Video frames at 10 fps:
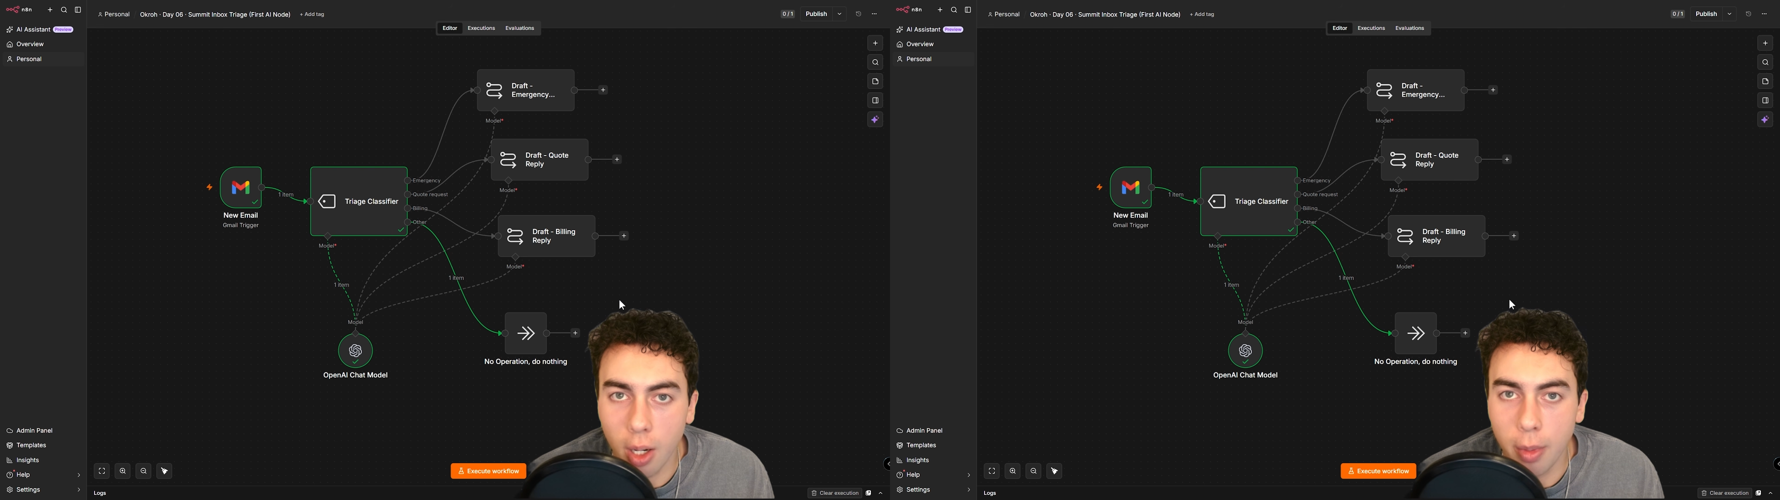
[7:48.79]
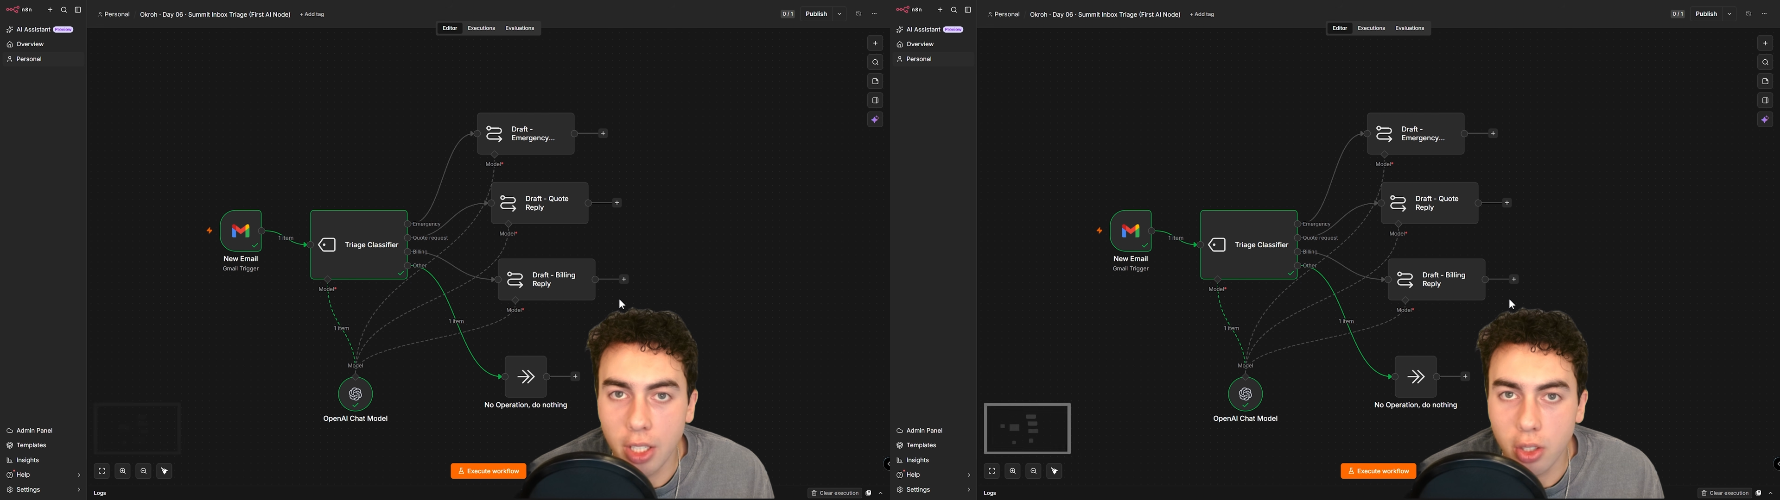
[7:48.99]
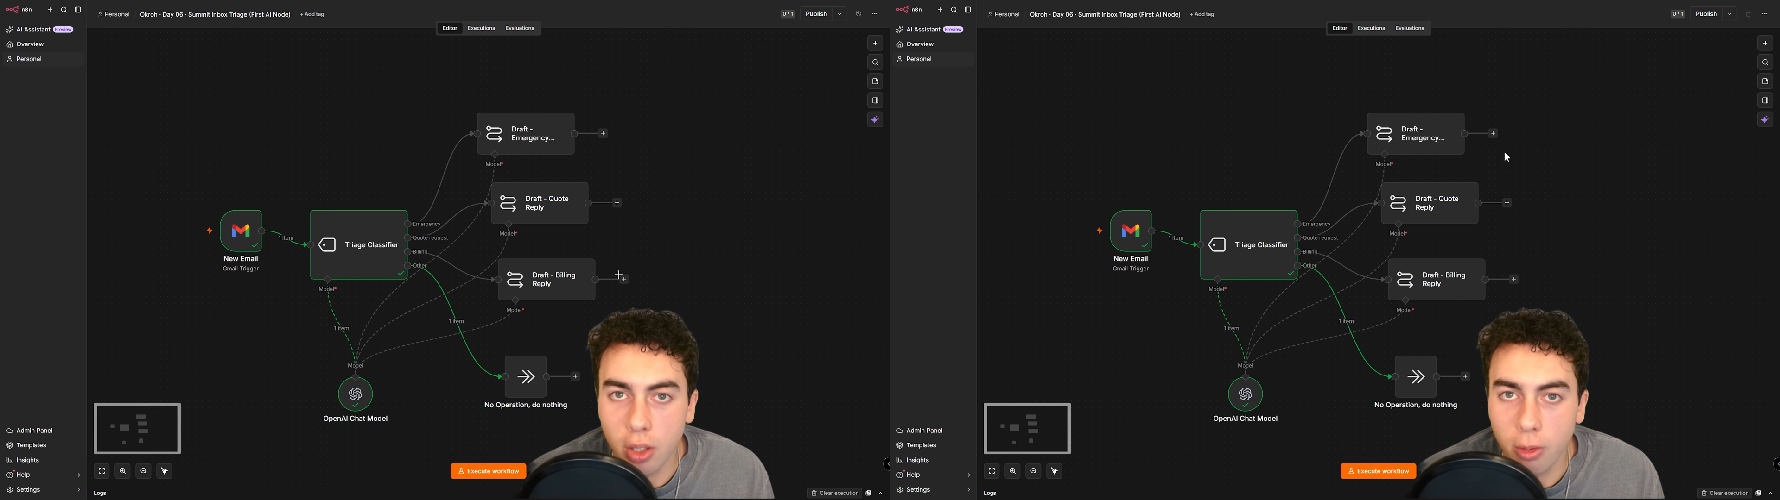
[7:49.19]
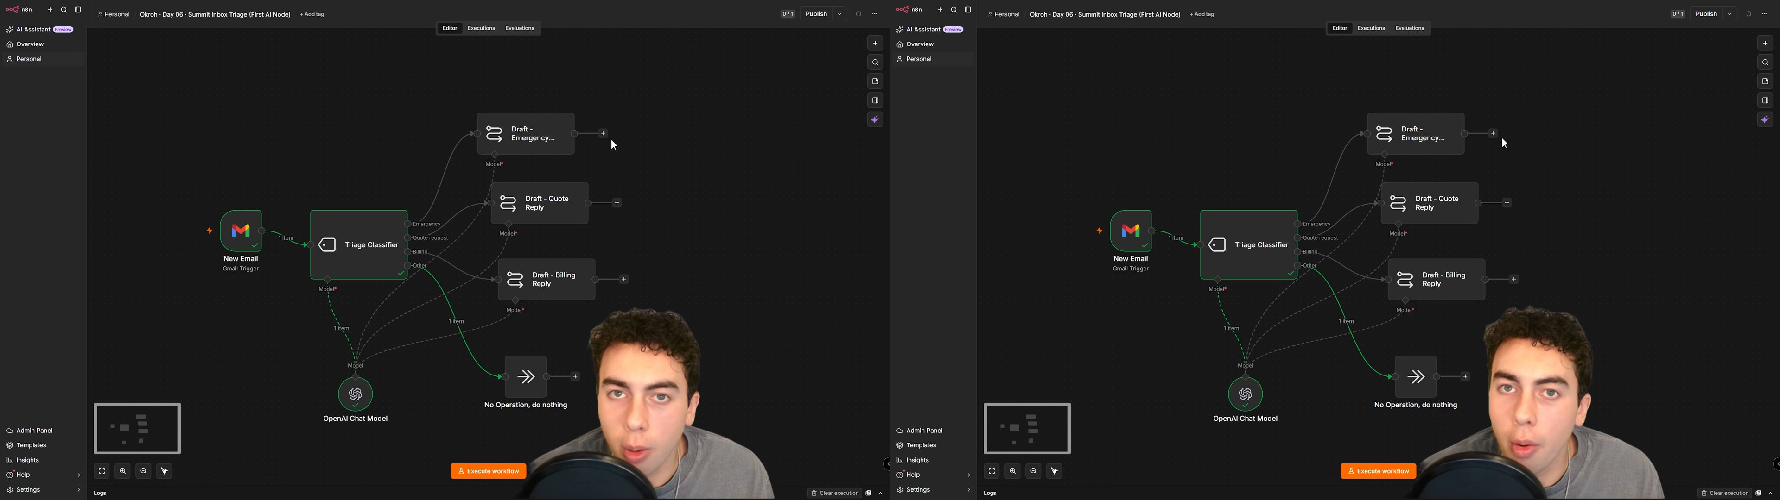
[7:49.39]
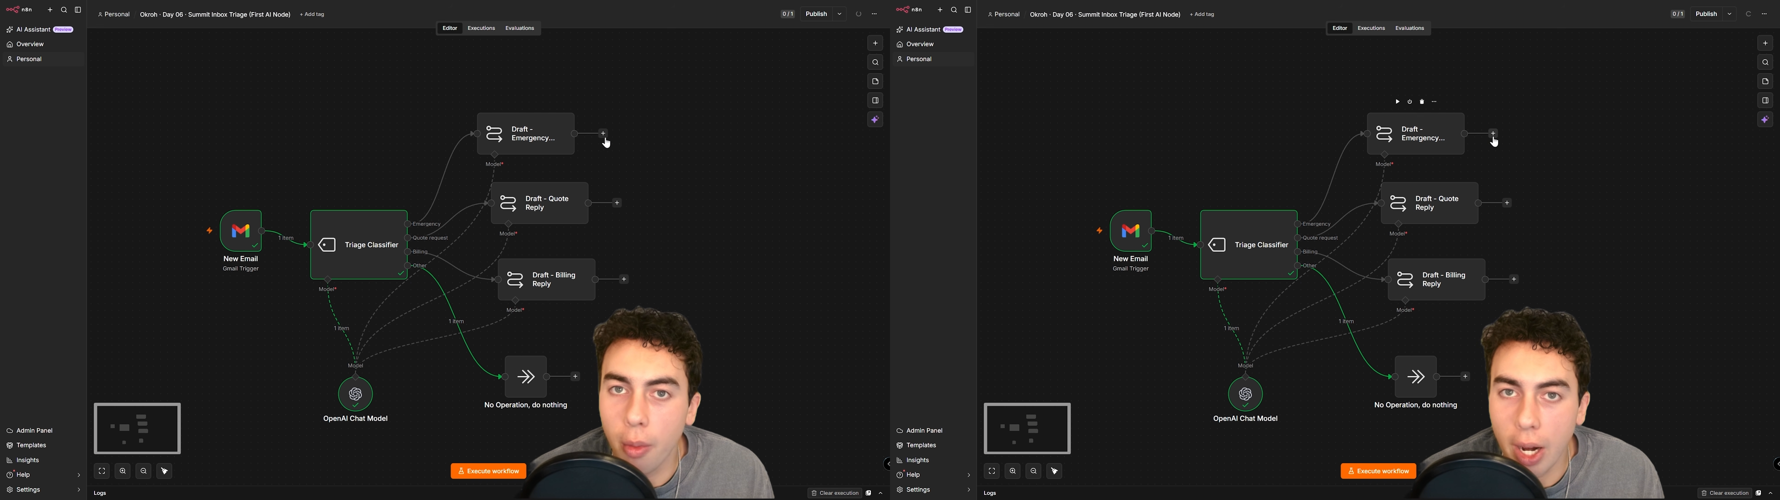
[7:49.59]
automation
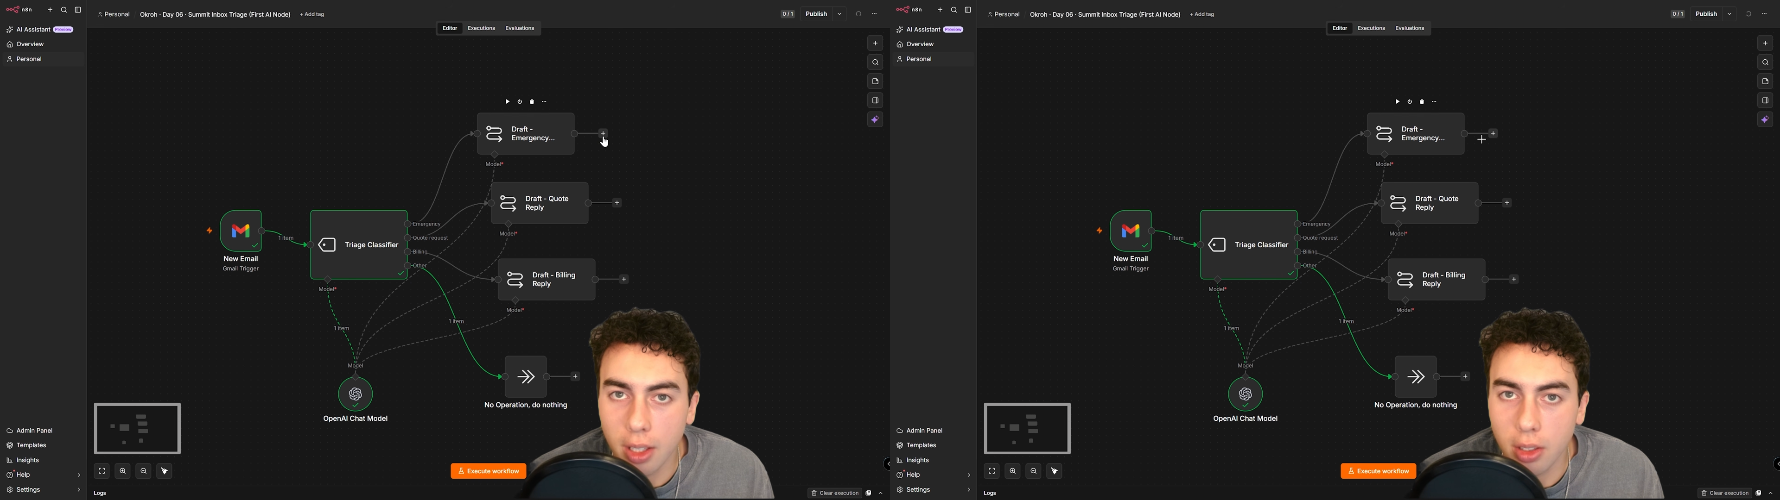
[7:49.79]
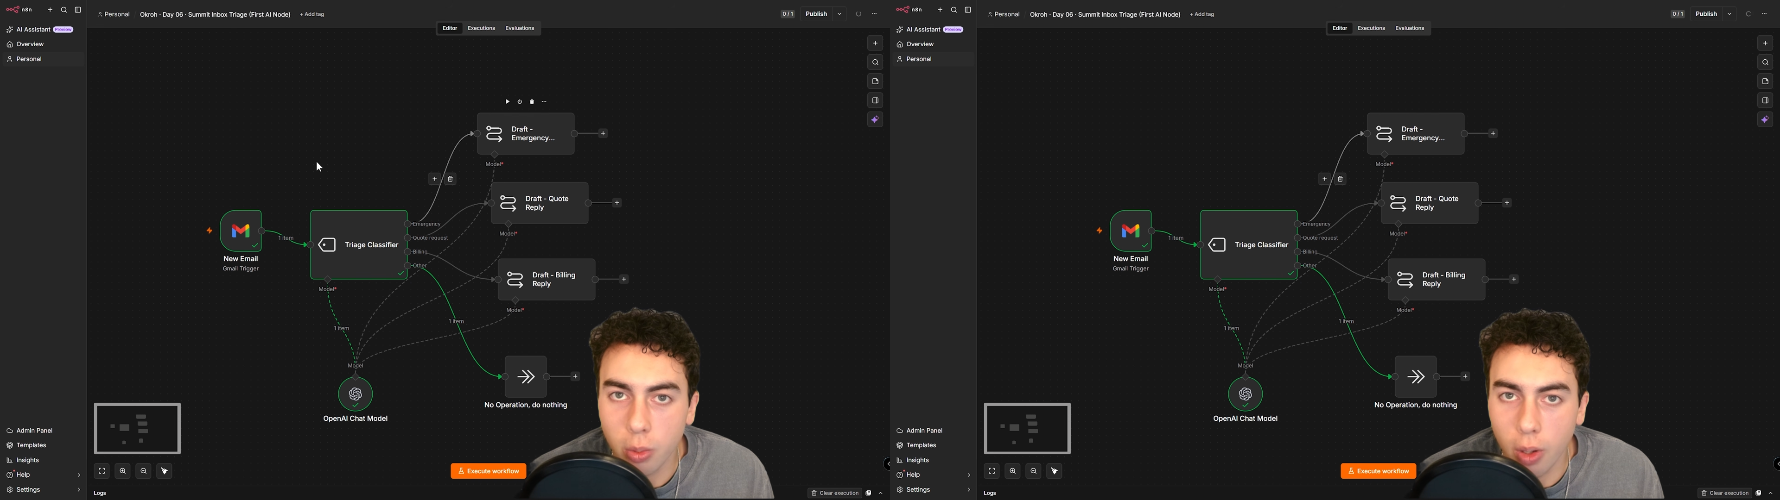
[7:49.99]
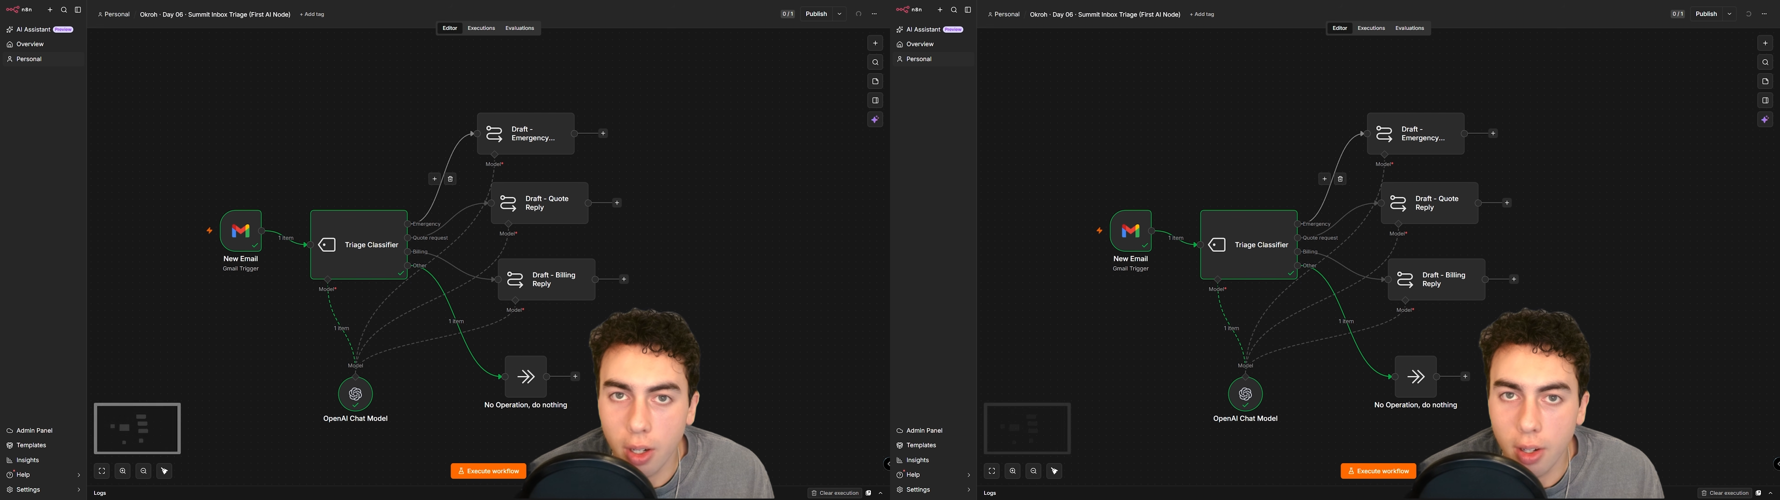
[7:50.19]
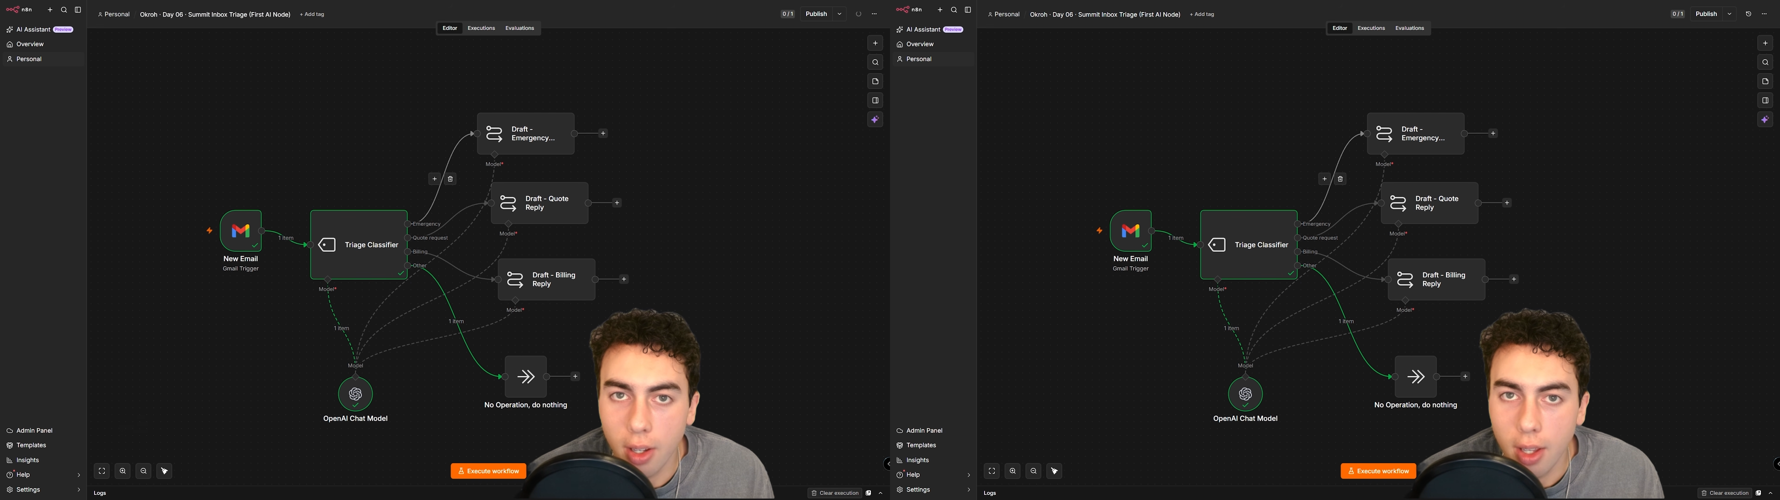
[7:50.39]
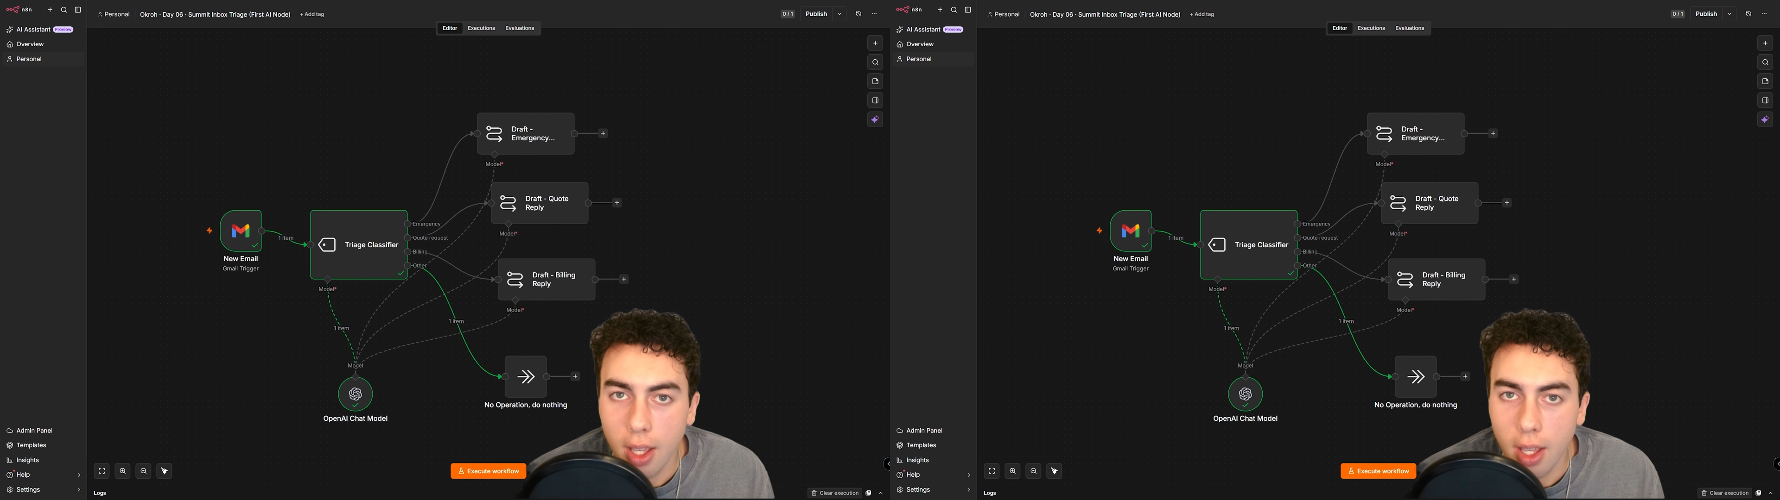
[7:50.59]
from a reckless one.